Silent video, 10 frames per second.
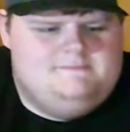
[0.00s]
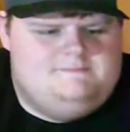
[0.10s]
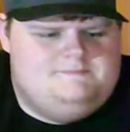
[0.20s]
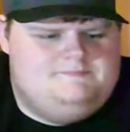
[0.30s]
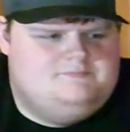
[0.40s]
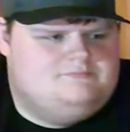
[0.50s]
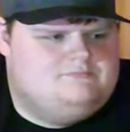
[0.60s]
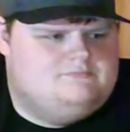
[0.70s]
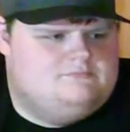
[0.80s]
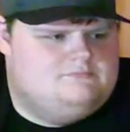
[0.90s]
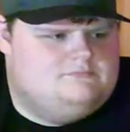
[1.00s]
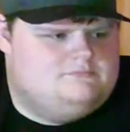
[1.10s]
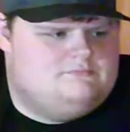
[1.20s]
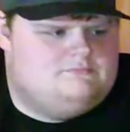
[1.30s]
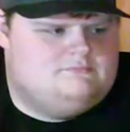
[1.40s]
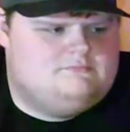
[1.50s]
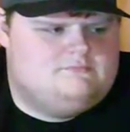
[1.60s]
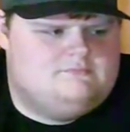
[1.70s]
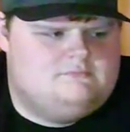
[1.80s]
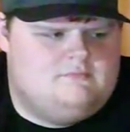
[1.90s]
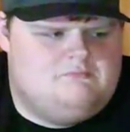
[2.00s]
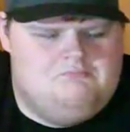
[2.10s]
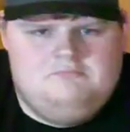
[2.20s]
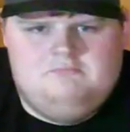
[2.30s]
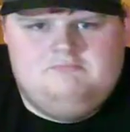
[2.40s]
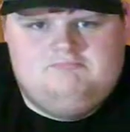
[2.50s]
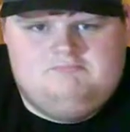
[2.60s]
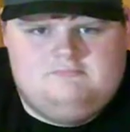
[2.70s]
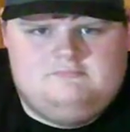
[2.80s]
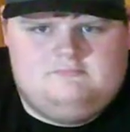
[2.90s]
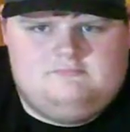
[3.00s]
(silent)